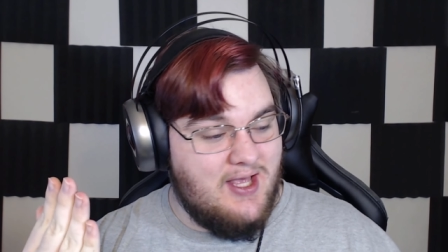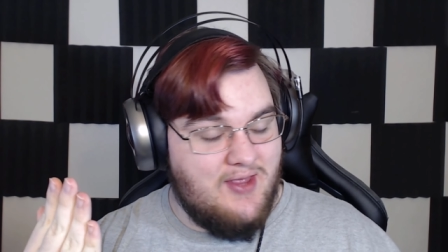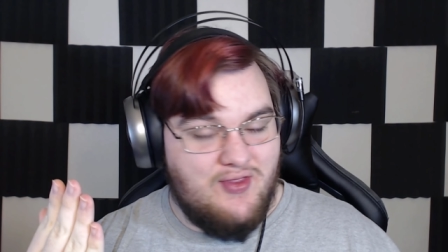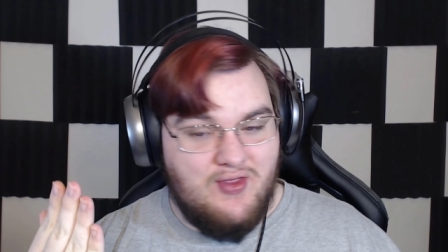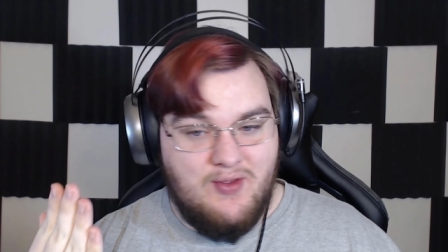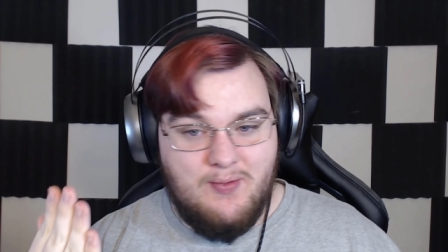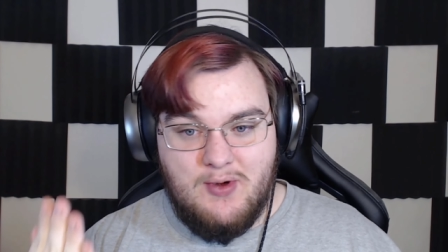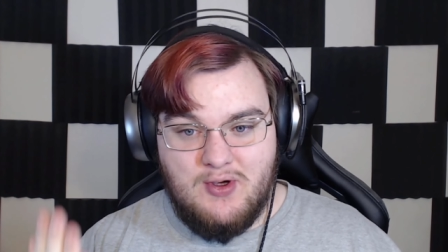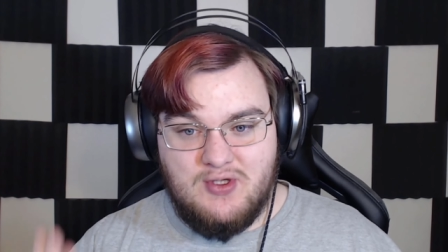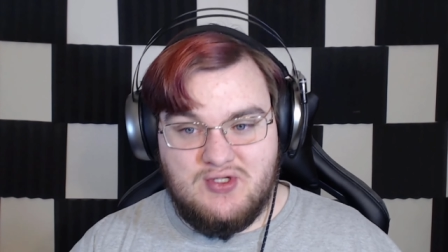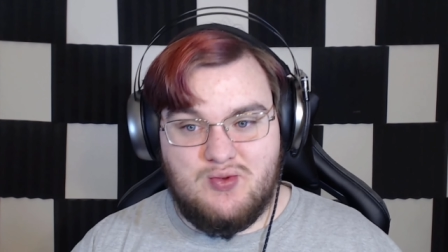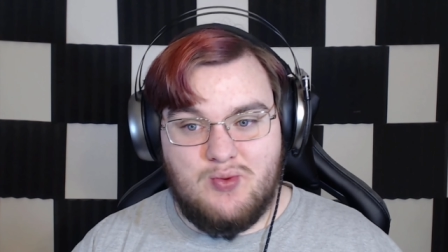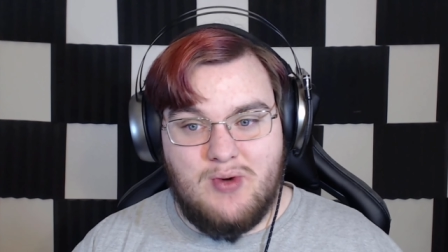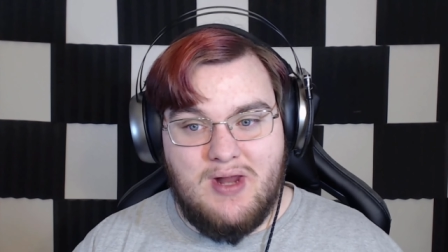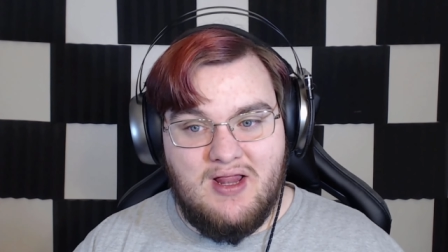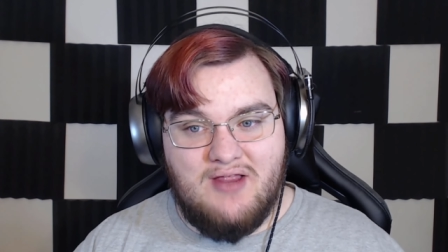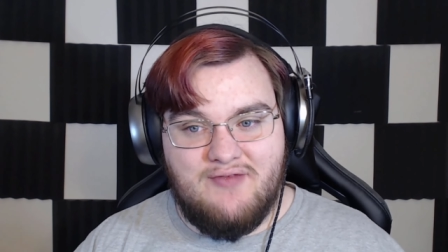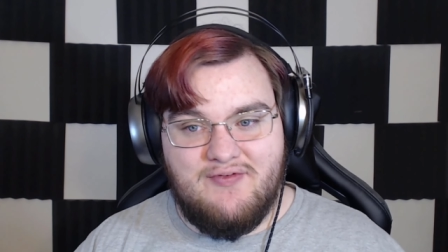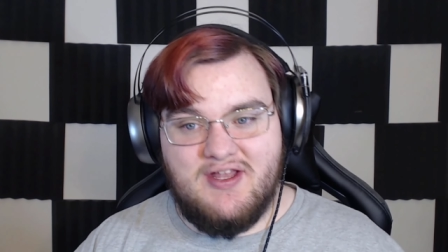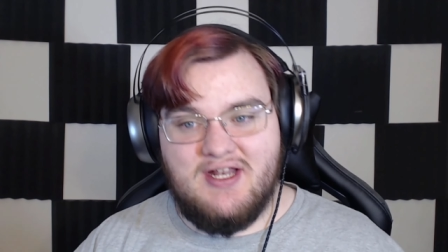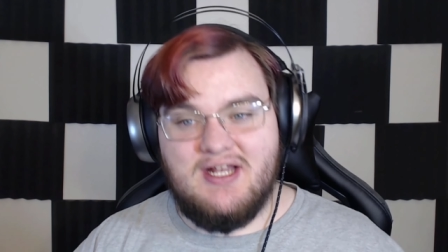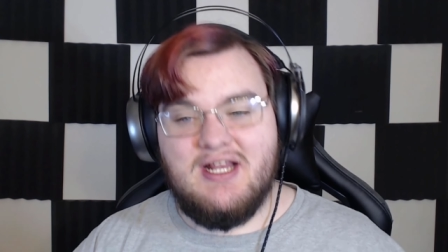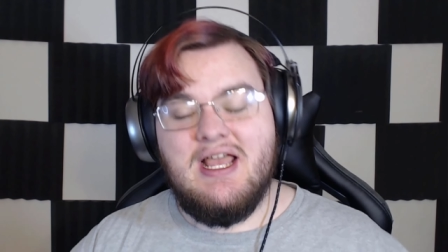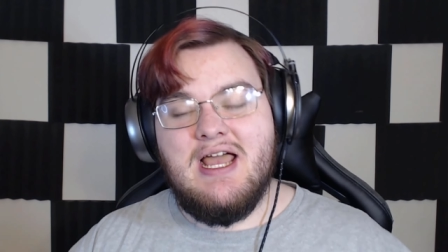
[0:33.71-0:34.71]
the most
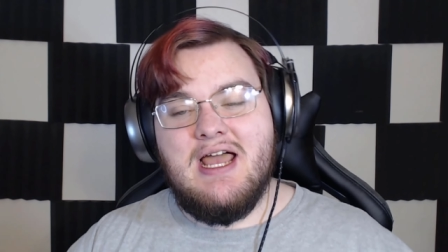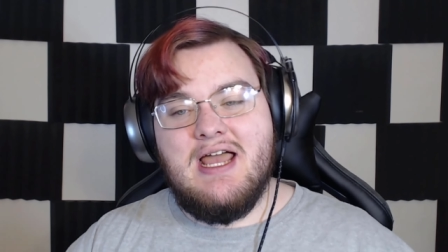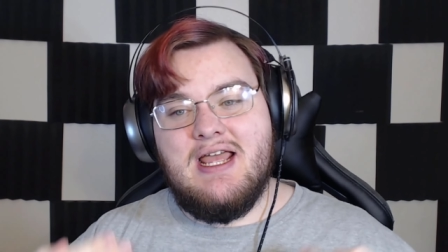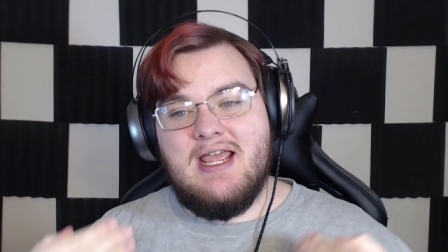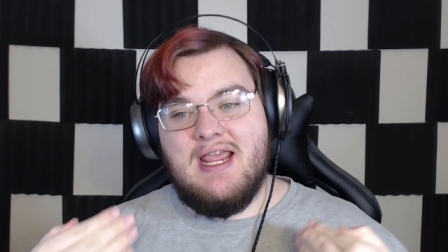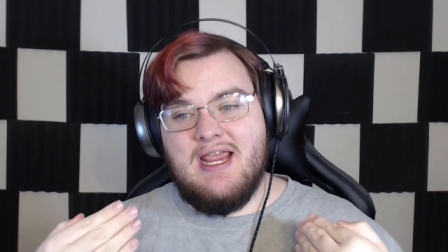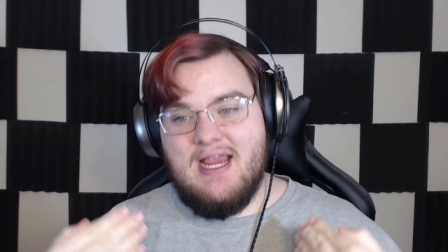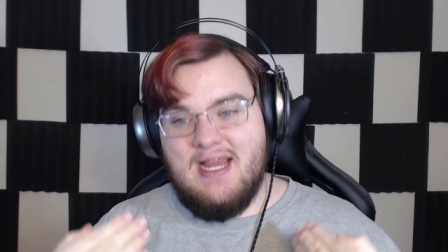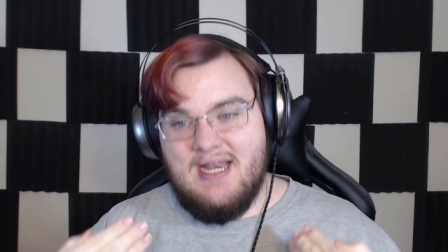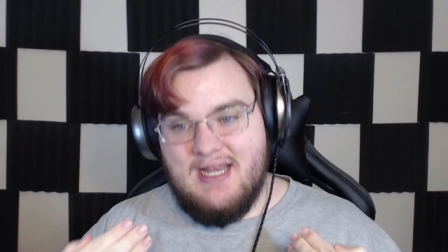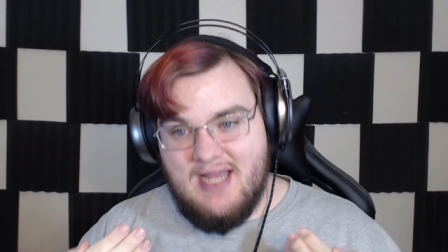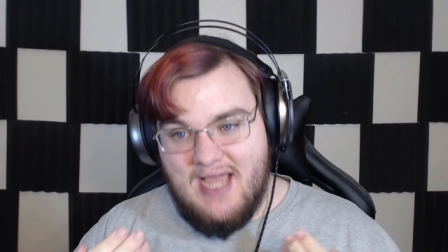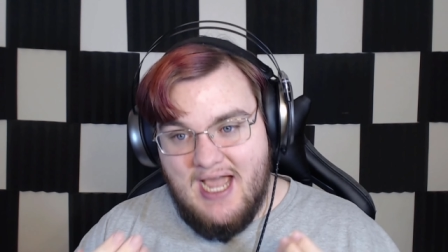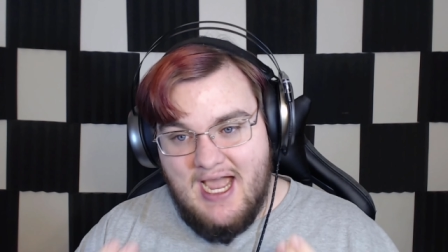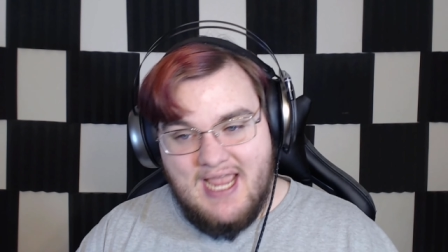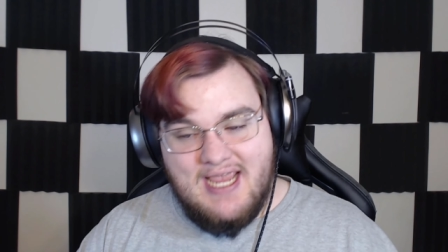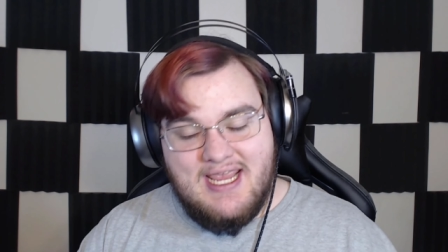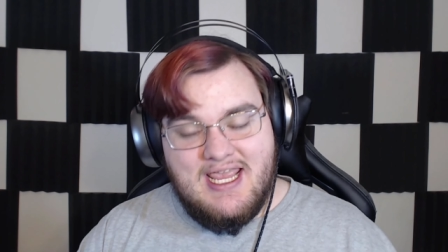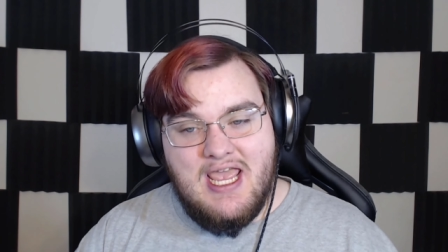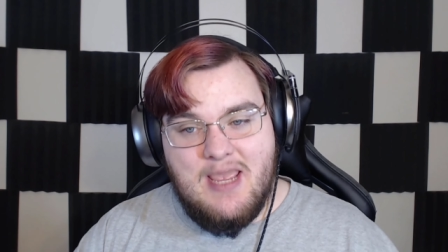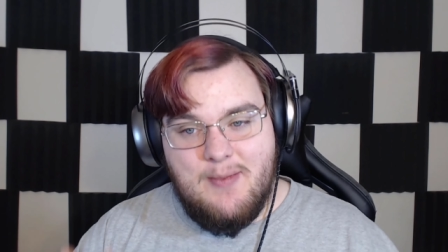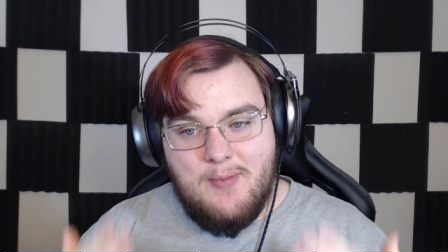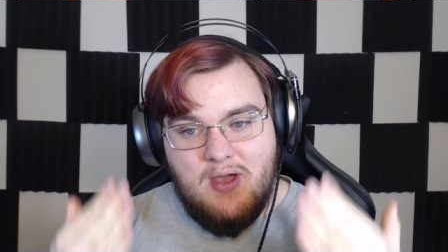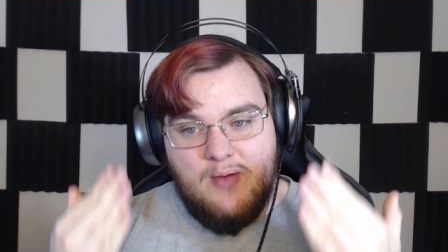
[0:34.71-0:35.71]
relevant, and I
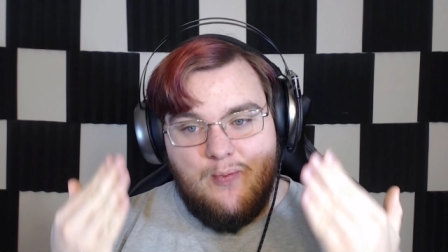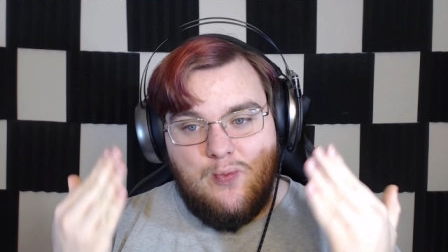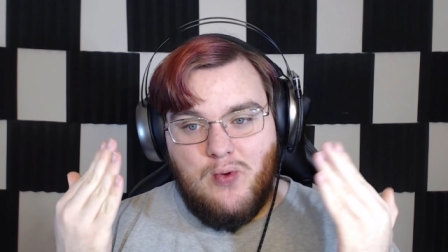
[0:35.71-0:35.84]
came up